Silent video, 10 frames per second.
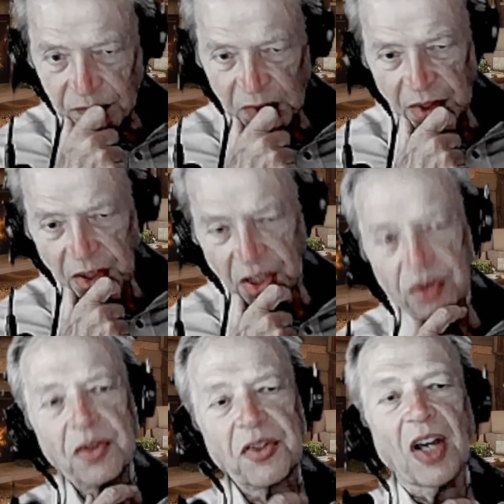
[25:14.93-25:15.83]

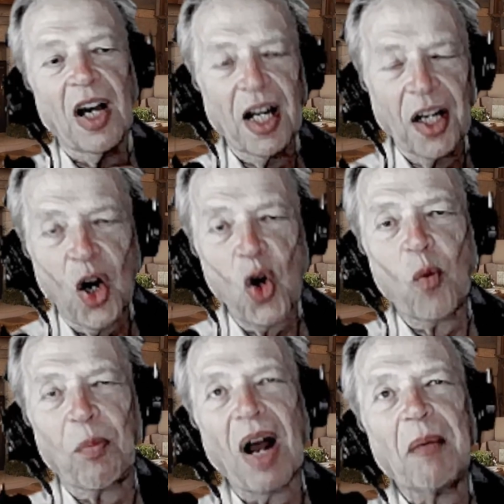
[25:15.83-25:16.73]
Years ago,
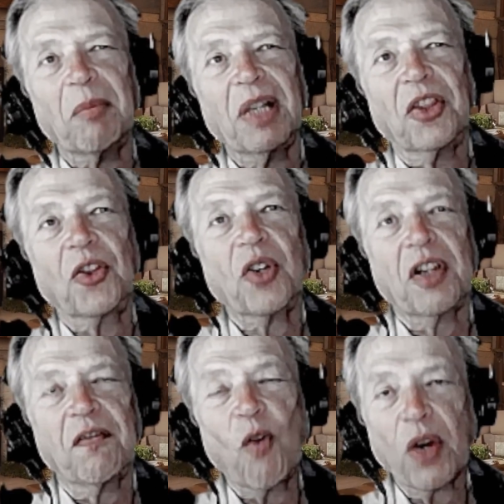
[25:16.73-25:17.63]
probably 30,
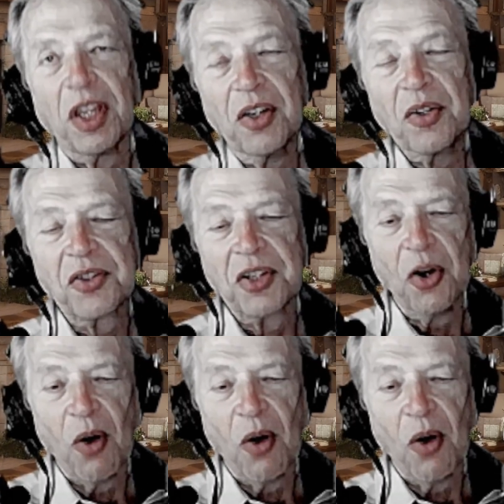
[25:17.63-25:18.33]
40 years ago,